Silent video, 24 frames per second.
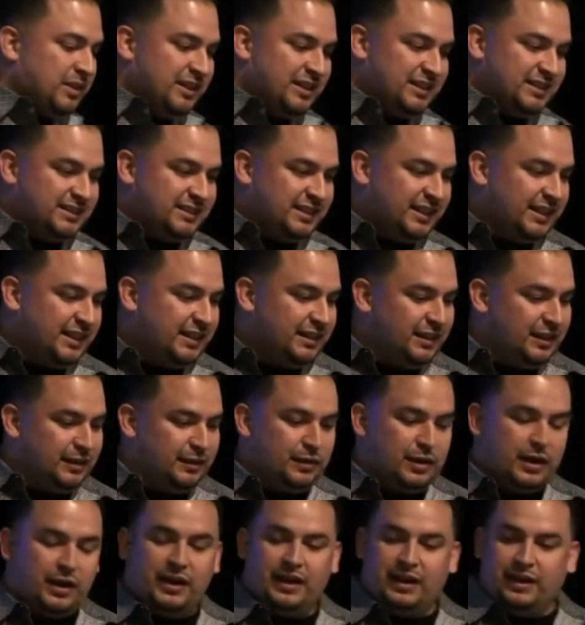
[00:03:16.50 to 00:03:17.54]
said,
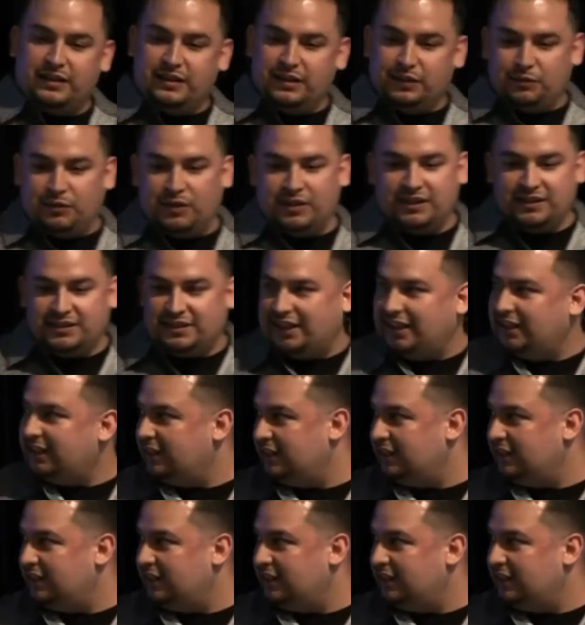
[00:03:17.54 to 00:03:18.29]
I did want to take